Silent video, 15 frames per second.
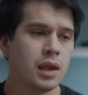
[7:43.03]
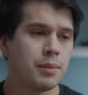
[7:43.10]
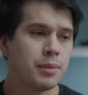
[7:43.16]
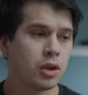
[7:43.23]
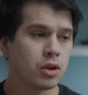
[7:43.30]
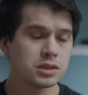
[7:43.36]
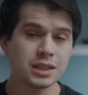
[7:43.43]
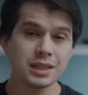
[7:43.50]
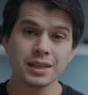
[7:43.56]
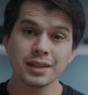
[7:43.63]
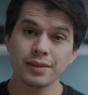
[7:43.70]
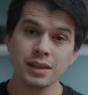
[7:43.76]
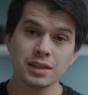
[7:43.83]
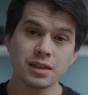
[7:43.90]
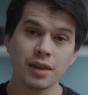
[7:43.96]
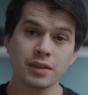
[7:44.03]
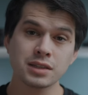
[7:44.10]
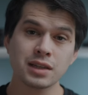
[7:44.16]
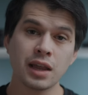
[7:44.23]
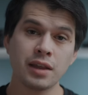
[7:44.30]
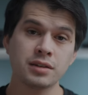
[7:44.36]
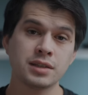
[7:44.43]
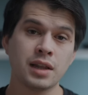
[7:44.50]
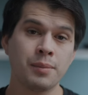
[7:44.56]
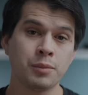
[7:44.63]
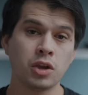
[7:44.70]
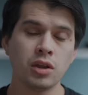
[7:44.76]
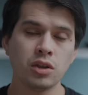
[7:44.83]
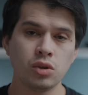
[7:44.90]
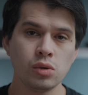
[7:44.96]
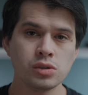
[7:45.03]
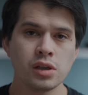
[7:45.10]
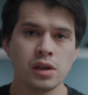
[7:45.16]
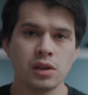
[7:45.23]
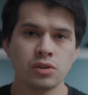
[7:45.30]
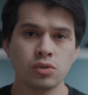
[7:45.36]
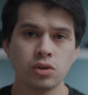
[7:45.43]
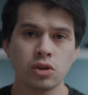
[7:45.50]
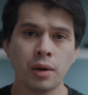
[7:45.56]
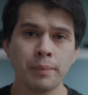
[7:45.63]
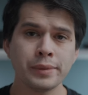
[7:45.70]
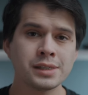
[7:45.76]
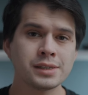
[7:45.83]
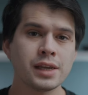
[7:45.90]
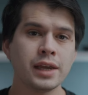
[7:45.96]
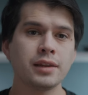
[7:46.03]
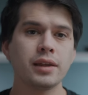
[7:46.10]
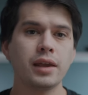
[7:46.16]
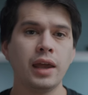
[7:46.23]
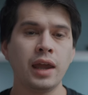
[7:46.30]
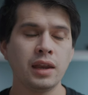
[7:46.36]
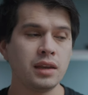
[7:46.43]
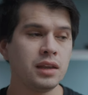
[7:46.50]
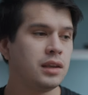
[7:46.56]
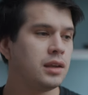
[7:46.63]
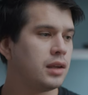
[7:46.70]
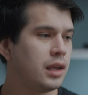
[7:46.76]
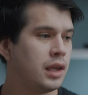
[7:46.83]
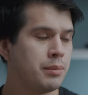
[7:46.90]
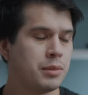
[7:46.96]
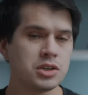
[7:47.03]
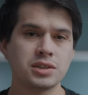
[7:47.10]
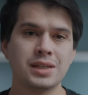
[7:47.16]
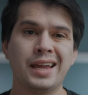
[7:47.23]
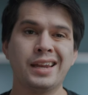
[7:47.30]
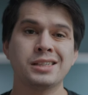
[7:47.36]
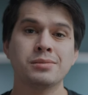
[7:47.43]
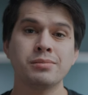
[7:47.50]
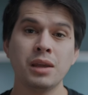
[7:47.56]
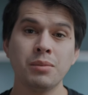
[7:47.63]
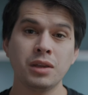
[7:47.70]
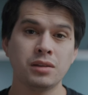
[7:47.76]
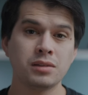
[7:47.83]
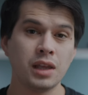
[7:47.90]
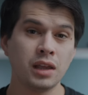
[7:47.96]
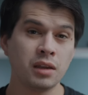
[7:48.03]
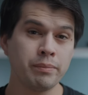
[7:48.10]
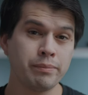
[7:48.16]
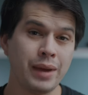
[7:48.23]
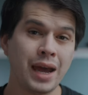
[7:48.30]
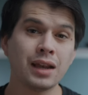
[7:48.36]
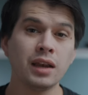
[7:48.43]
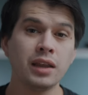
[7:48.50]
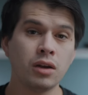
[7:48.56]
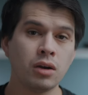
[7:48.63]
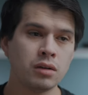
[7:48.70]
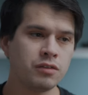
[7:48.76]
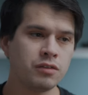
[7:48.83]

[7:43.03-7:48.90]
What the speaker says: because these are the sliders that I'm going to use to compensate any image that is maybe taken badly on